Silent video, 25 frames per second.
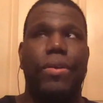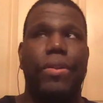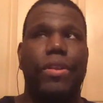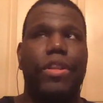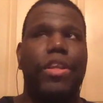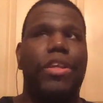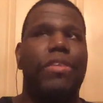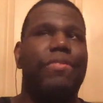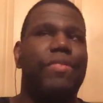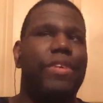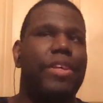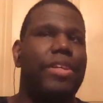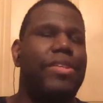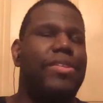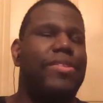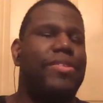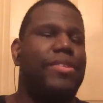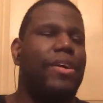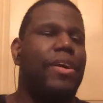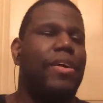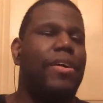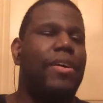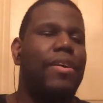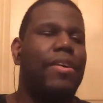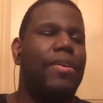the events
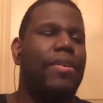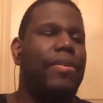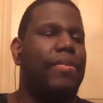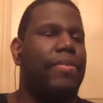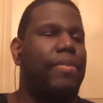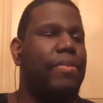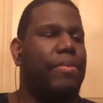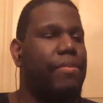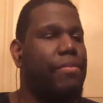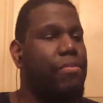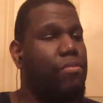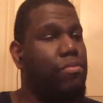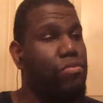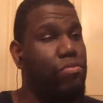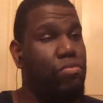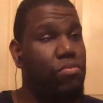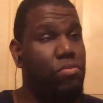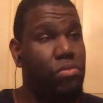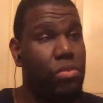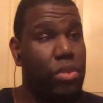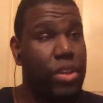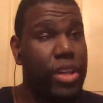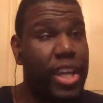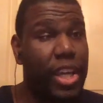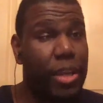of
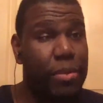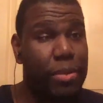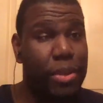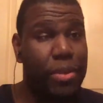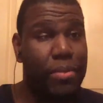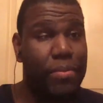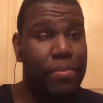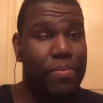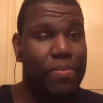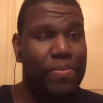Negama.